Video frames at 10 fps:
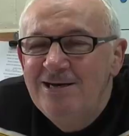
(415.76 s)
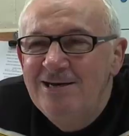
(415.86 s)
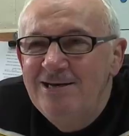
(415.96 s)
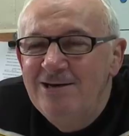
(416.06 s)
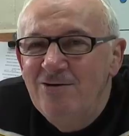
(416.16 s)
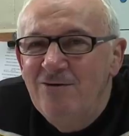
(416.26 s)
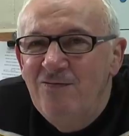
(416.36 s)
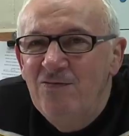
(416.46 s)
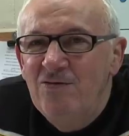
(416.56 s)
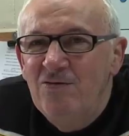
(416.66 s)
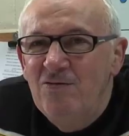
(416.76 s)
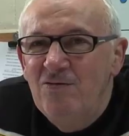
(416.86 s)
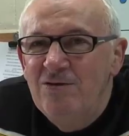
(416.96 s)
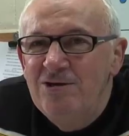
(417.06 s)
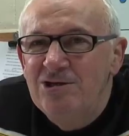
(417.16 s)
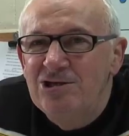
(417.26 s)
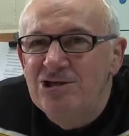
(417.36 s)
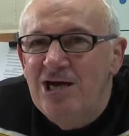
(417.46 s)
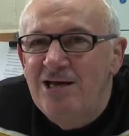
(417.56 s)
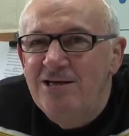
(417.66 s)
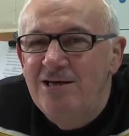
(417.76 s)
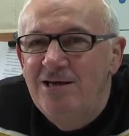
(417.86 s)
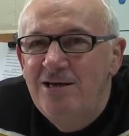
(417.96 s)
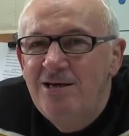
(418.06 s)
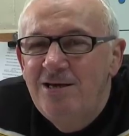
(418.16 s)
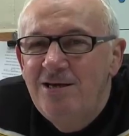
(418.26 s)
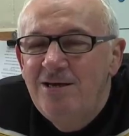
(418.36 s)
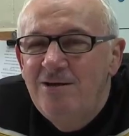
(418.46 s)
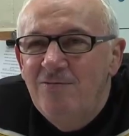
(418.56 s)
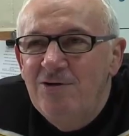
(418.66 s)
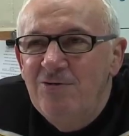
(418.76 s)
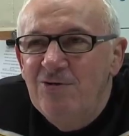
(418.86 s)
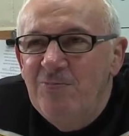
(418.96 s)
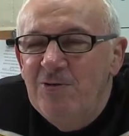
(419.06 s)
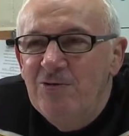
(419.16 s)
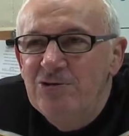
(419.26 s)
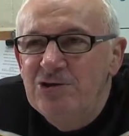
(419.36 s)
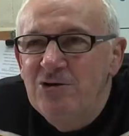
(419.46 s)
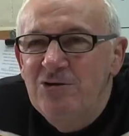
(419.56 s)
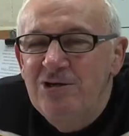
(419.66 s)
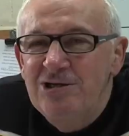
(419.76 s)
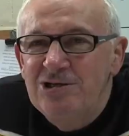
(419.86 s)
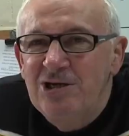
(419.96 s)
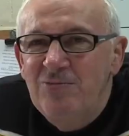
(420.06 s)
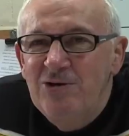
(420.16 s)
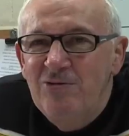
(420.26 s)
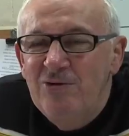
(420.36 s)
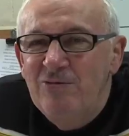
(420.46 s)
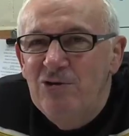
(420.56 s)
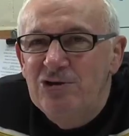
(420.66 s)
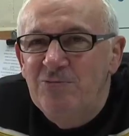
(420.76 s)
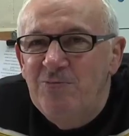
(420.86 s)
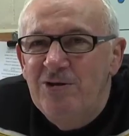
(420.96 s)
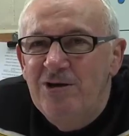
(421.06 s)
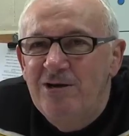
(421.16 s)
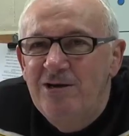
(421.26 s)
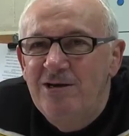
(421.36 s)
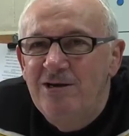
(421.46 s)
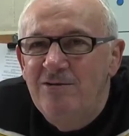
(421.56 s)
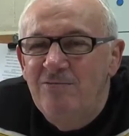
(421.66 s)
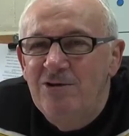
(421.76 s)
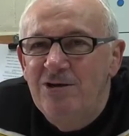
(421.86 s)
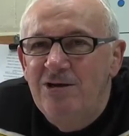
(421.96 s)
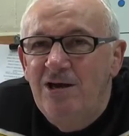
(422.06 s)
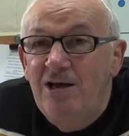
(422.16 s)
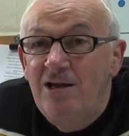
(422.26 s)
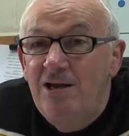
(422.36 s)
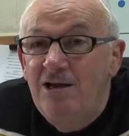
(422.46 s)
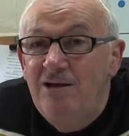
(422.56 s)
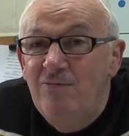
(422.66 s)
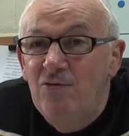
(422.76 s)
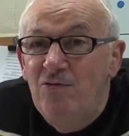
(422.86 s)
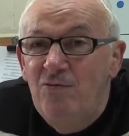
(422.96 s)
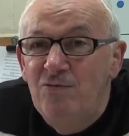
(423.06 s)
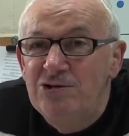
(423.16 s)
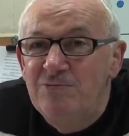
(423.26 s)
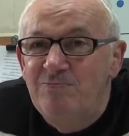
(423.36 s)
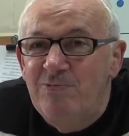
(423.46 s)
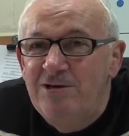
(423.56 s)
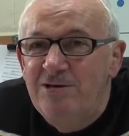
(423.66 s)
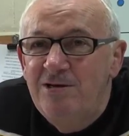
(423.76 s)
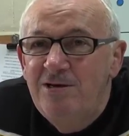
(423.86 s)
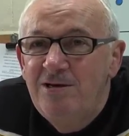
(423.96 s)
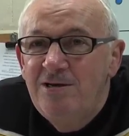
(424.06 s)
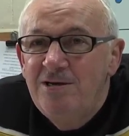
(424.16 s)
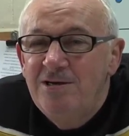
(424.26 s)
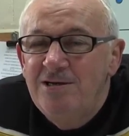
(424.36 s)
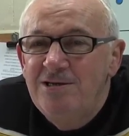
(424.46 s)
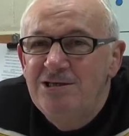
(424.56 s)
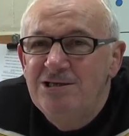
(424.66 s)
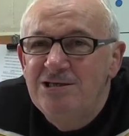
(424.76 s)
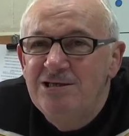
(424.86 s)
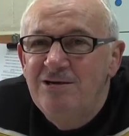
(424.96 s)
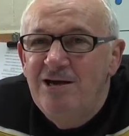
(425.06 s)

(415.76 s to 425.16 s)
and I got a phone call one Saturday when they were up at Ross County. He sent me away to watch a player, and even though Owen wasn't playing, his